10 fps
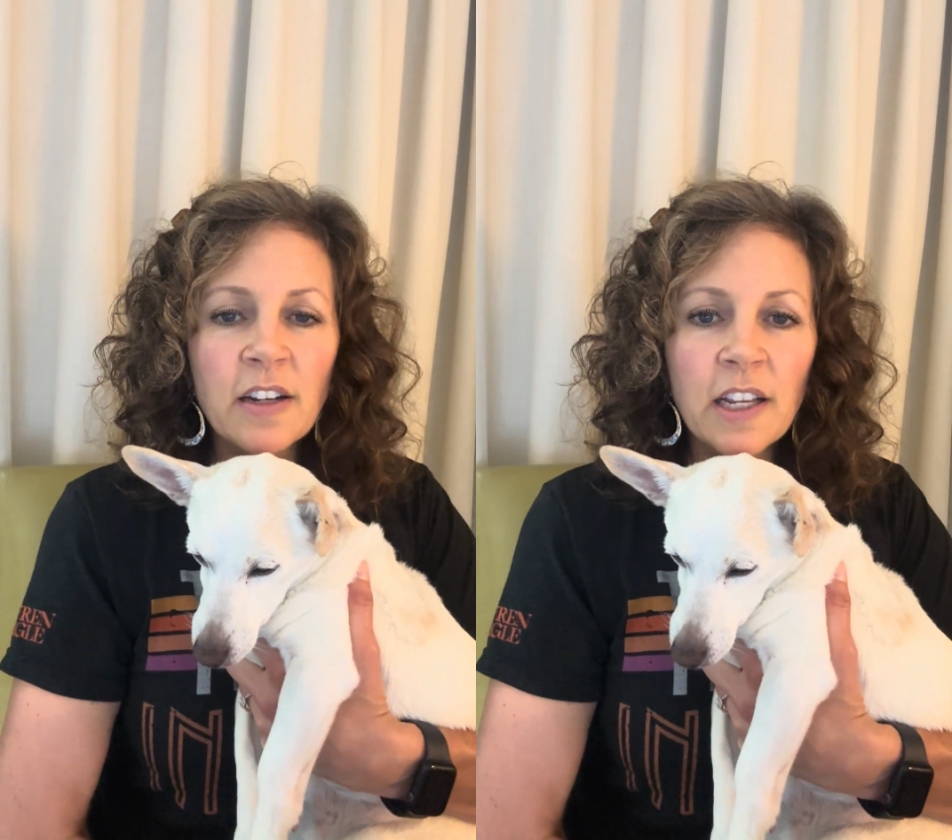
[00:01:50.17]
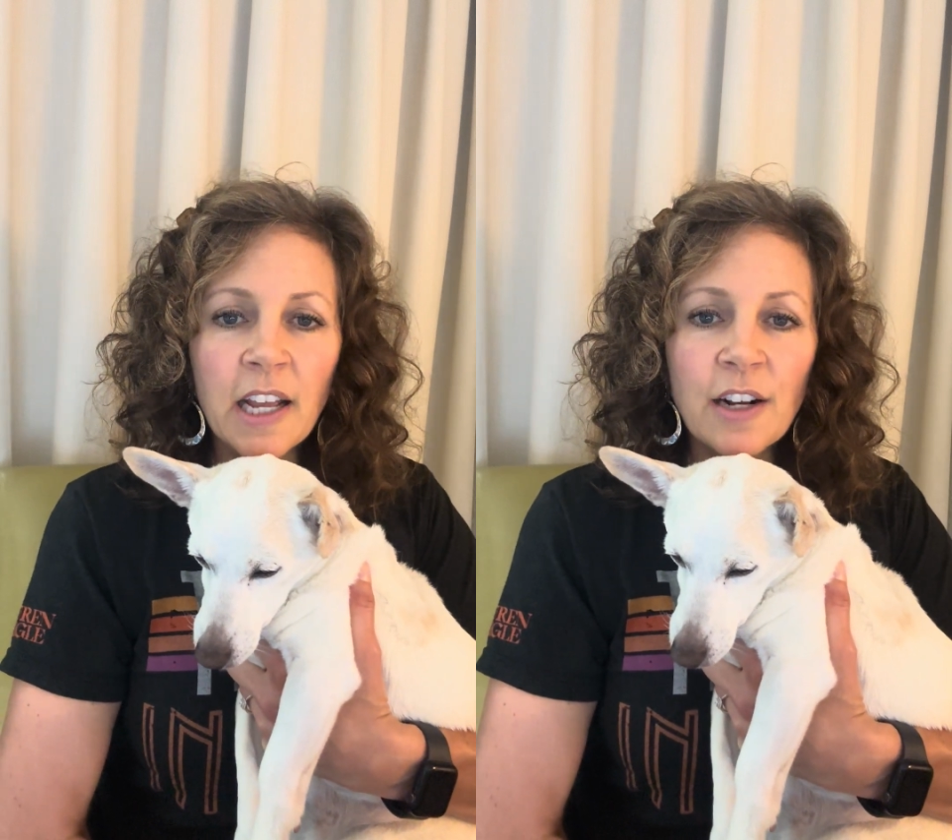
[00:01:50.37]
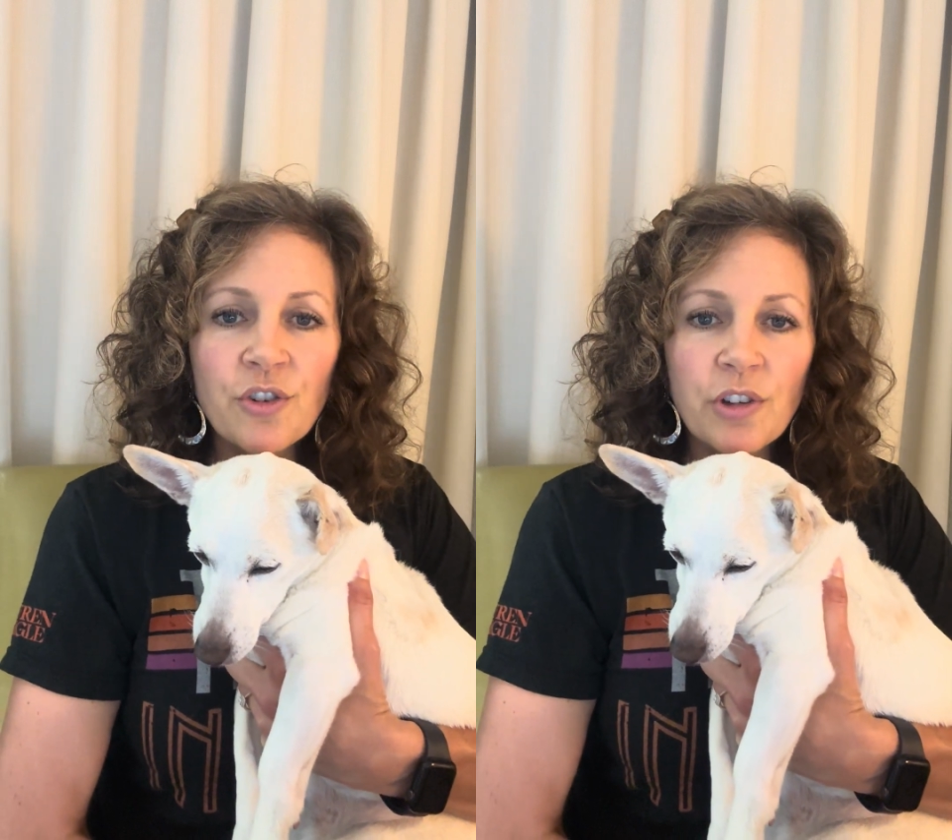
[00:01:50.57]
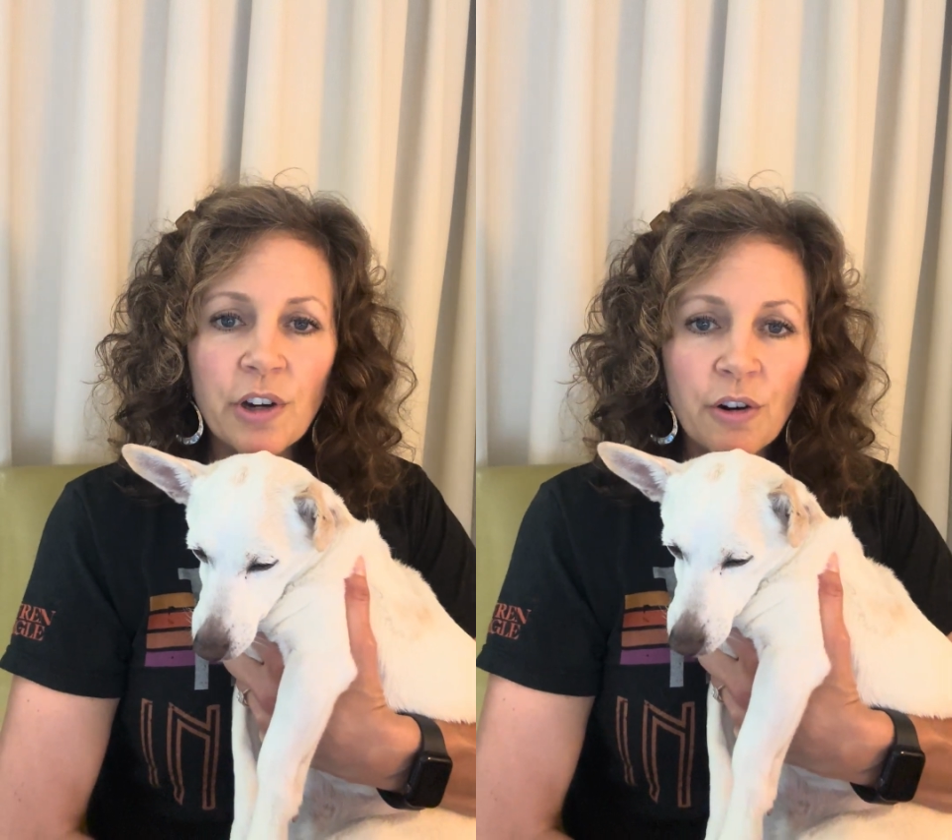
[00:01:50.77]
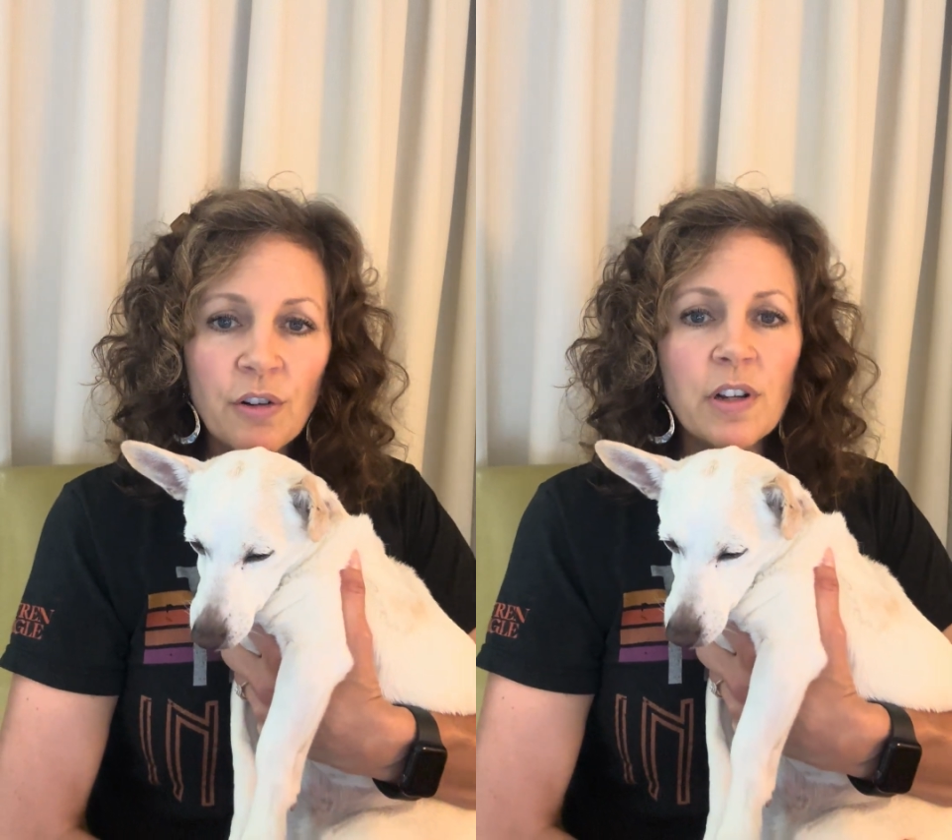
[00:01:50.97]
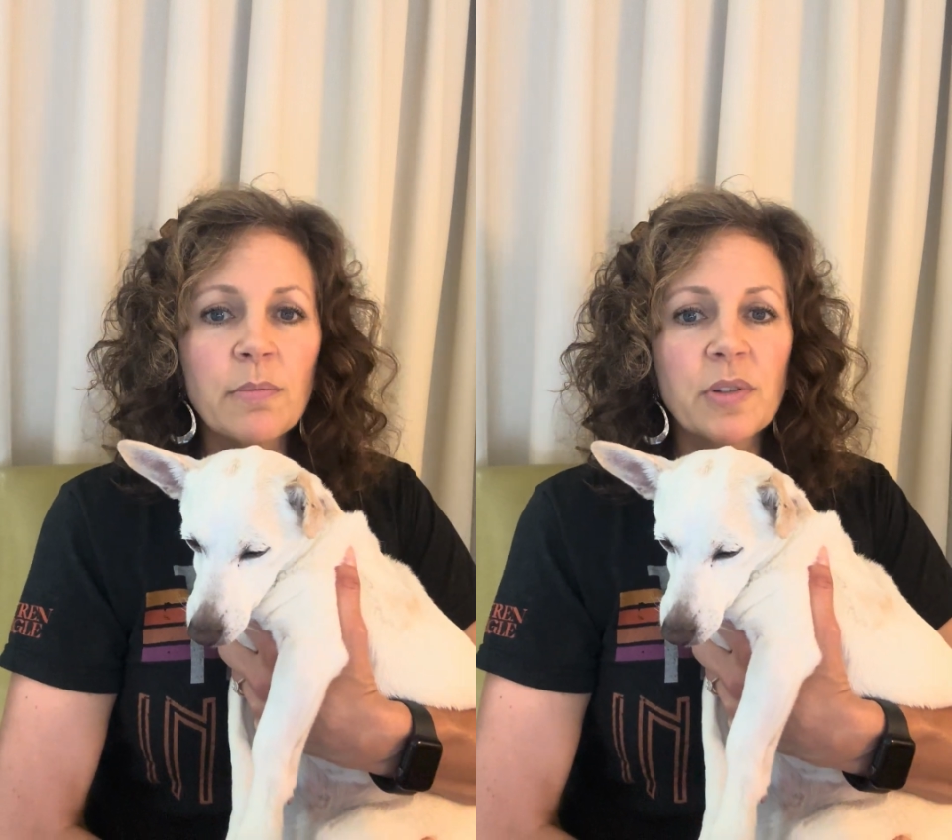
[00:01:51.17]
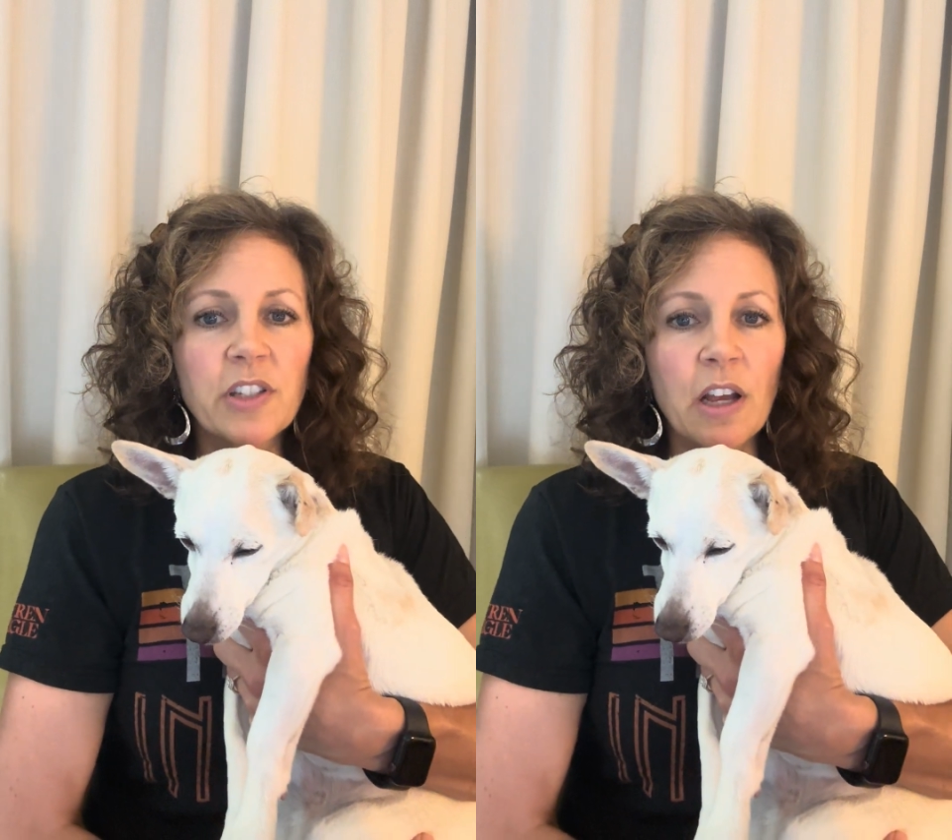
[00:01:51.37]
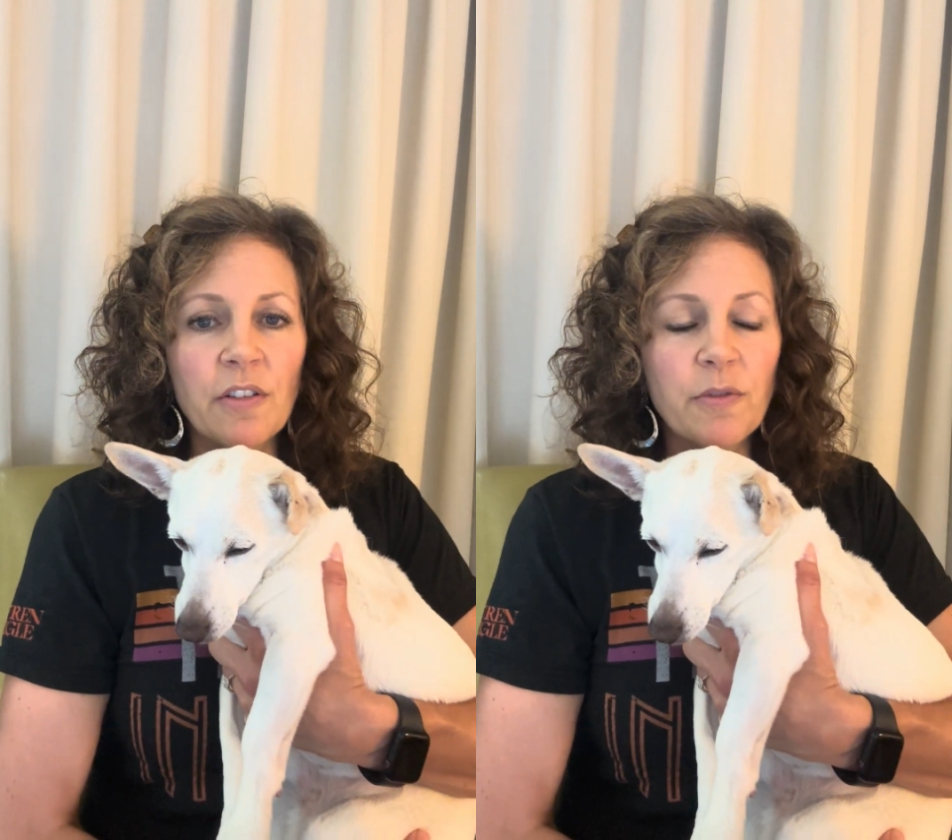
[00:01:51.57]
and actually hurt
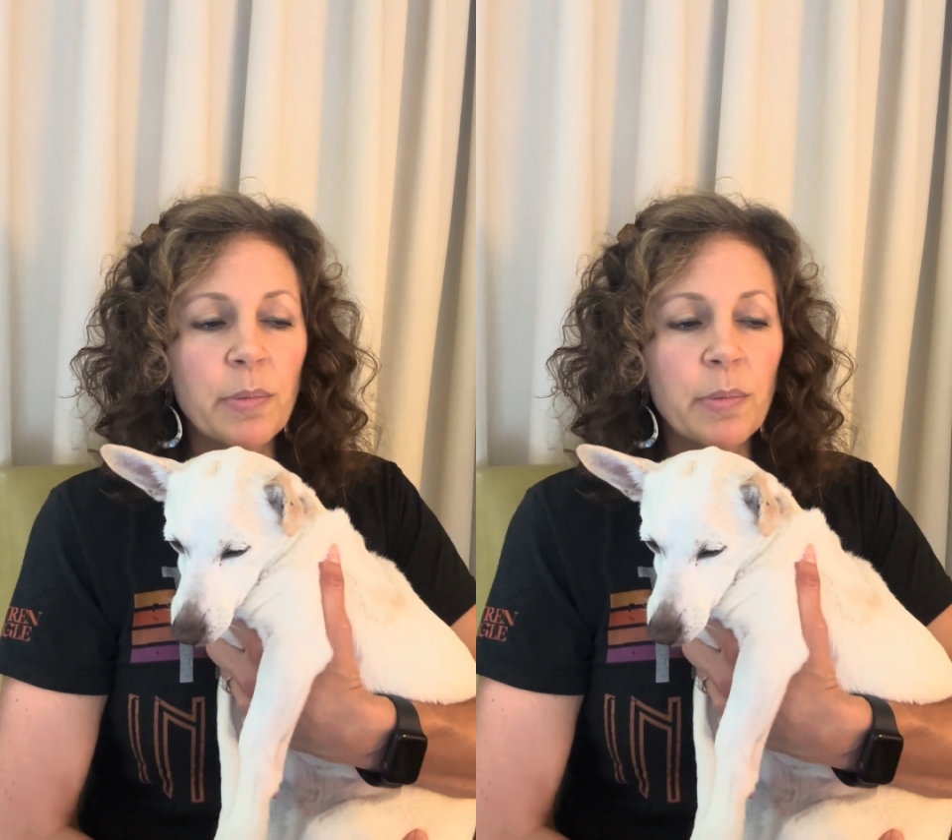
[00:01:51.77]
himself.